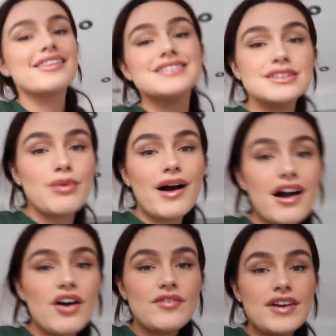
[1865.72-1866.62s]
this is why I
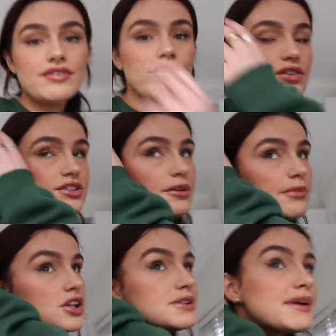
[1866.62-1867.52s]
can't really vlog too
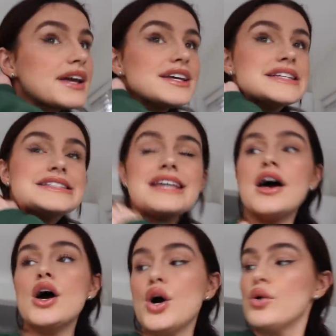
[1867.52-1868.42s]
much, because
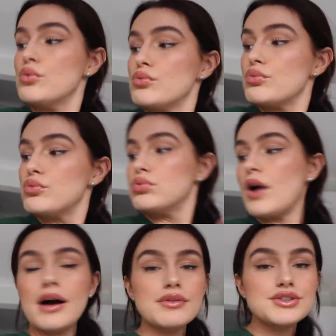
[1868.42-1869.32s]

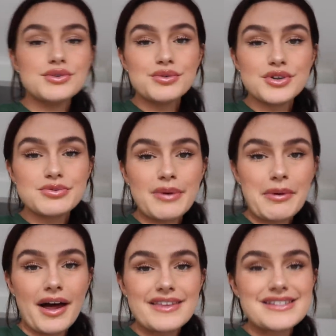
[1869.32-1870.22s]
why would you want to watch my
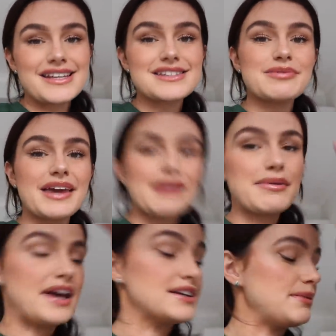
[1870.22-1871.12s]
behind the scenes of me getting
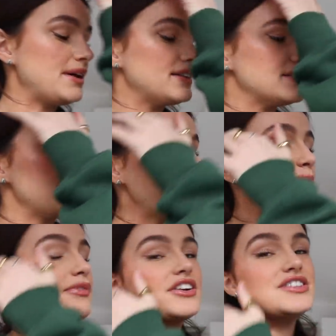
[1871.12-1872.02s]
pics? I mean, some
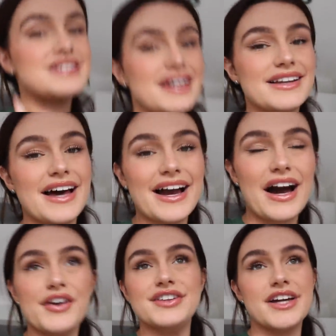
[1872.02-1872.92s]
people have actually said, like,
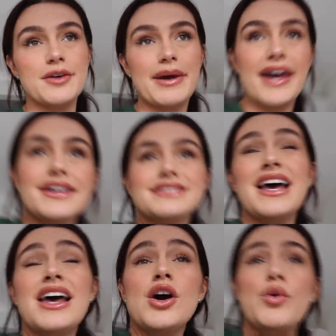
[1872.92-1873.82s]
how do you take your pics?
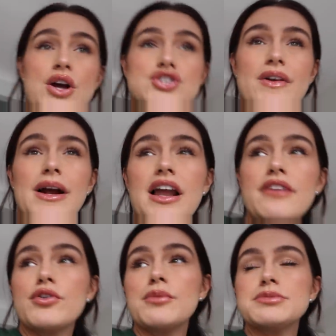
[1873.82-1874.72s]
Where's your ring
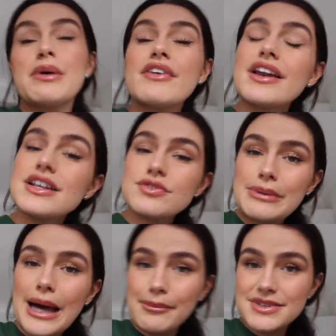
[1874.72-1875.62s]
light from? So my ring light's
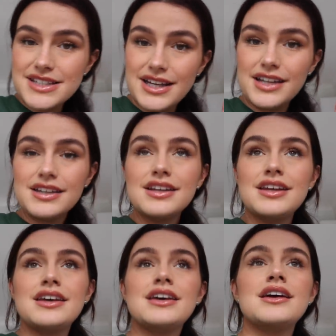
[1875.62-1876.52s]
from Amazon.
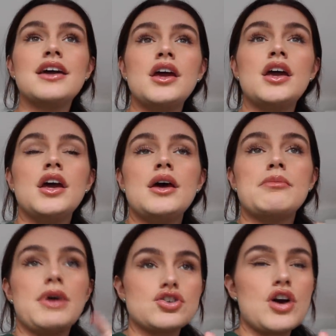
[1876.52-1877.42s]

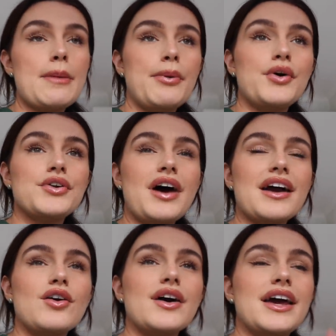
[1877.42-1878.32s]
My tripod I
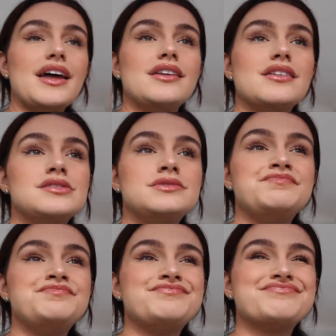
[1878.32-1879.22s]
got in
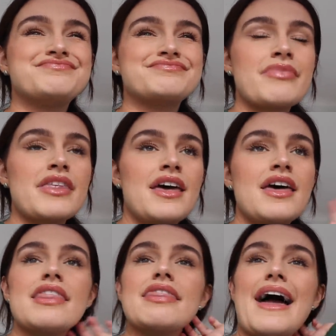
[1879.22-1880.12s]

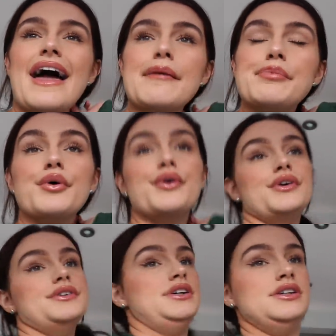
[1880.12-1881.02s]
the
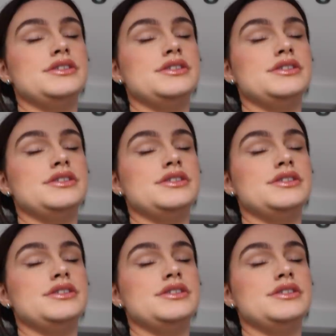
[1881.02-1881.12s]
airport.